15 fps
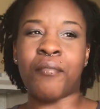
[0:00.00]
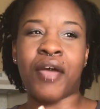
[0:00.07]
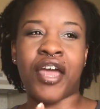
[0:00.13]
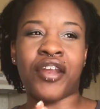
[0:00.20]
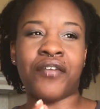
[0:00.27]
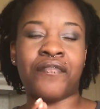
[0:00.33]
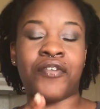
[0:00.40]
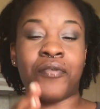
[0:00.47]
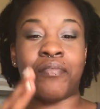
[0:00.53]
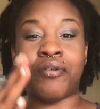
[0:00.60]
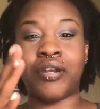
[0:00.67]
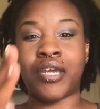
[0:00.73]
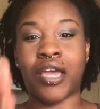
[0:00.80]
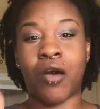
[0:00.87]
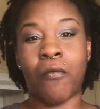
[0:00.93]
matter if you're
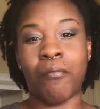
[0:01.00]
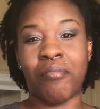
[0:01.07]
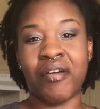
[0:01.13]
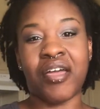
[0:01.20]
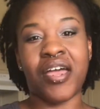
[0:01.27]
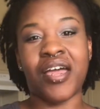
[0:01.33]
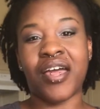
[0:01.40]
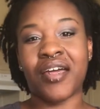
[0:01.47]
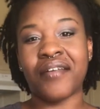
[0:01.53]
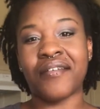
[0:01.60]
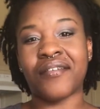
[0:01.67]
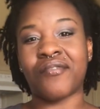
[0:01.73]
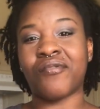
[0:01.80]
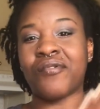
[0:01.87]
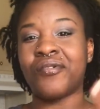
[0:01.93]
putting out
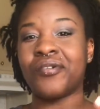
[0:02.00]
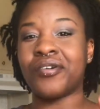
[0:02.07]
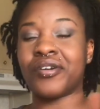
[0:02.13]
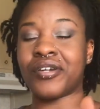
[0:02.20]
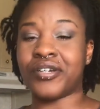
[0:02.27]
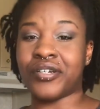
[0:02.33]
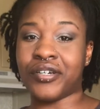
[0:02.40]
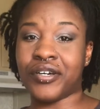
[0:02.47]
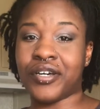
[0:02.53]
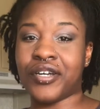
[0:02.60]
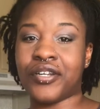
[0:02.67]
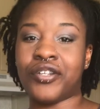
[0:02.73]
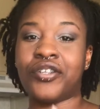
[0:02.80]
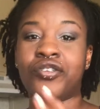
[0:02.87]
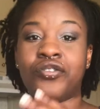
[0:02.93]
bad or good.